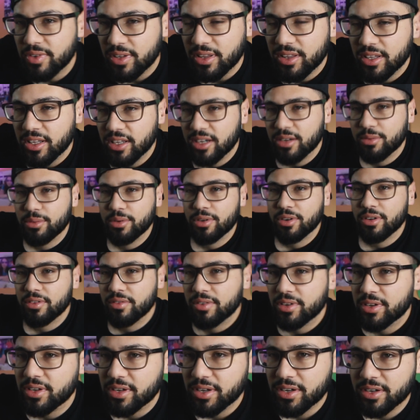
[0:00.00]
a little bit
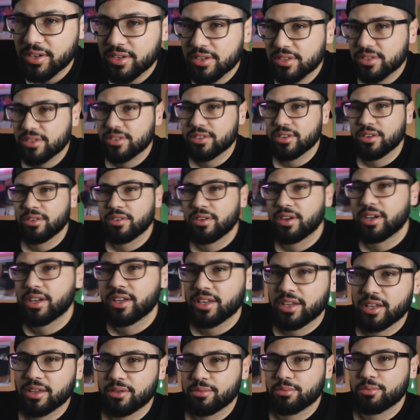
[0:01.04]
over here so i
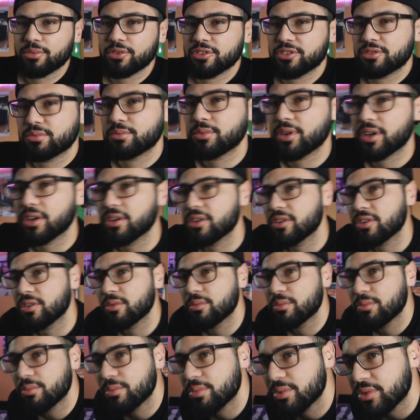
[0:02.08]
can put my
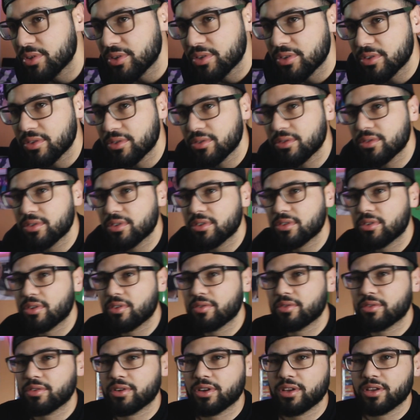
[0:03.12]
computer
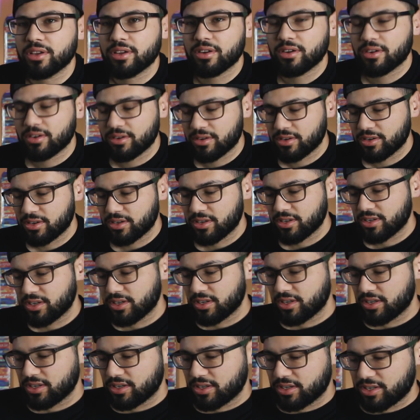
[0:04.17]
over here
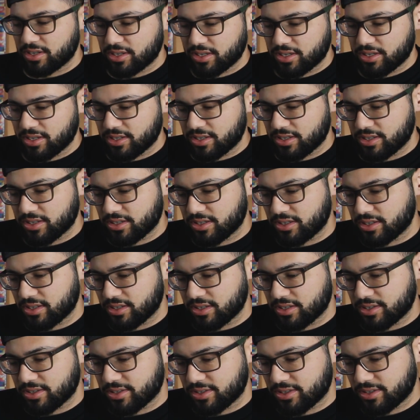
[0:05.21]

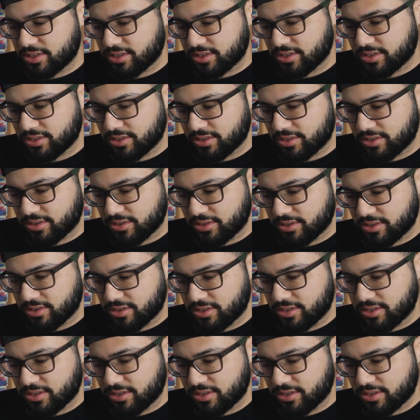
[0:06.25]
and